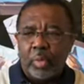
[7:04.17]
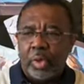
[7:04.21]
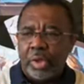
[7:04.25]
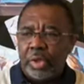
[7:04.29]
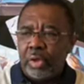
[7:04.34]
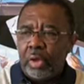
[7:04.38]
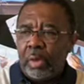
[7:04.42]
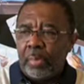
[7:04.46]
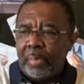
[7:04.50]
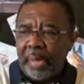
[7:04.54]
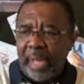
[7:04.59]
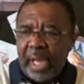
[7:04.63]
when
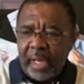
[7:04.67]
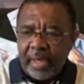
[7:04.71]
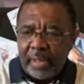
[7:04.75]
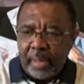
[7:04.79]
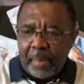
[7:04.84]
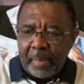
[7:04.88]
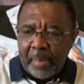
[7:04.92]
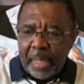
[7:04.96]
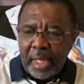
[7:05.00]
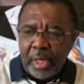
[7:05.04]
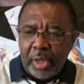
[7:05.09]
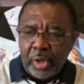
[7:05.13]
you are paying the
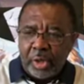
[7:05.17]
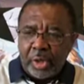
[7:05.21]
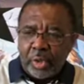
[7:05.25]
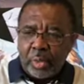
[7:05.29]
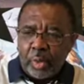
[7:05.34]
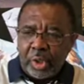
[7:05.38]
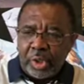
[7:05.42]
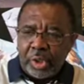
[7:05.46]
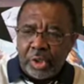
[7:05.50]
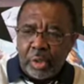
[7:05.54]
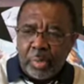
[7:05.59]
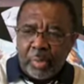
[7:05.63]
bills,
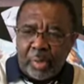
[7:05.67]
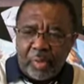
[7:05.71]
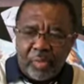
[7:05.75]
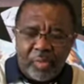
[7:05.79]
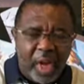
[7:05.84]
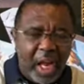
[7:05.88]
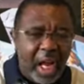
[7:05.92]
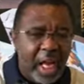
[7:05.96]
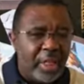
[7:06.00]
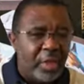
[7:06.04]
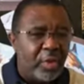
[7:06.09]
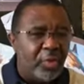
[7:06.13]
when you are
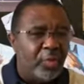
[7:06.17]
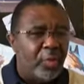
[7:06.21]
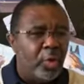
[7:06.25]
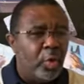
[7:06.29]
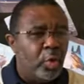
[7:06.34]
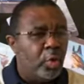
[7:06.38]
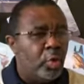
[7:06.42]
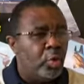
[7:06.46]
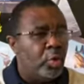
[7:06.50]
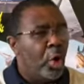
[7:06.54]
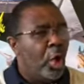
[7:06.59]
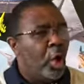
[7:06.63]
providing the
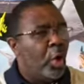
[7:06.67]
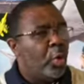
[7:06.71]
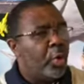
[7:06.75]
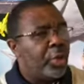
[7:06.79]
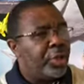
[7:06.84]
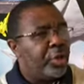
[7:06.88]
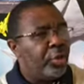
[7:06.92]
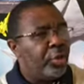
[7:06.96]
food, when